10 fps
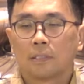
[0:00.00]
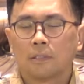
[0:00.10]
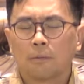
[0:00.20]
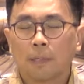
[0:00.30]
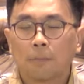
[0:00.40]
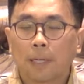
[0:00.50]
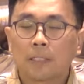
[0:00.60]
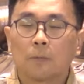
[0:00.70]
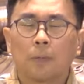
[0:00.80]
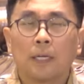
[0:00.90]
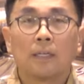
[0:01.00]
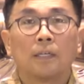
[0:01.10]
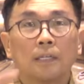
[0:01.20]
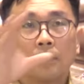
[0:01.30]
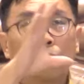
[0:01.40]
when you pass away,
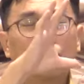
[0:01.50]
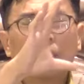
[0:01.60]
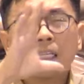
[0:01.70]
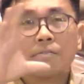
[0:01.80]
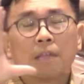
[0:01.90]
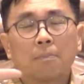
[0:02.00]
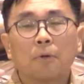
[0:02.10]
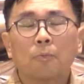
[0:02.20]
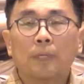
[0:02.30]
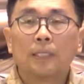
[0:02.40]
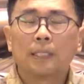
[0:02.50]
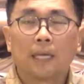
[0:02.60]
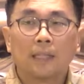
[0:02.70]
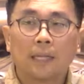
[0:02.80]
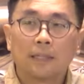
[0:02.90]
you relive that moment,
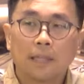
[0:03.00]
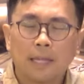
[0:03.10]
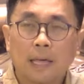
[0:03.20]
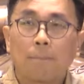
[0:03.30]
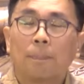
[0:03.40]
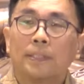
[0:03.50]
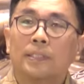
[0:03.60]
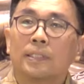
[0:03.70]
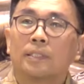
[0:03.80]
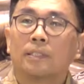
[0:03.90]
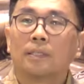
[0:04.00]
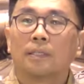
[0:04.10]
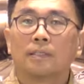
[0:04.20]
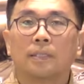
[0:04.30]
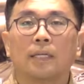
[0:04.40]
and then that happens,
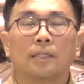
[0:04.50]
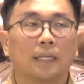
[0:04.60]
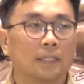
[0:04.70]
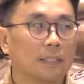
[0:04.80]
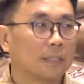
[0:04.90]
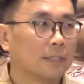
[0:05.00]
then there's a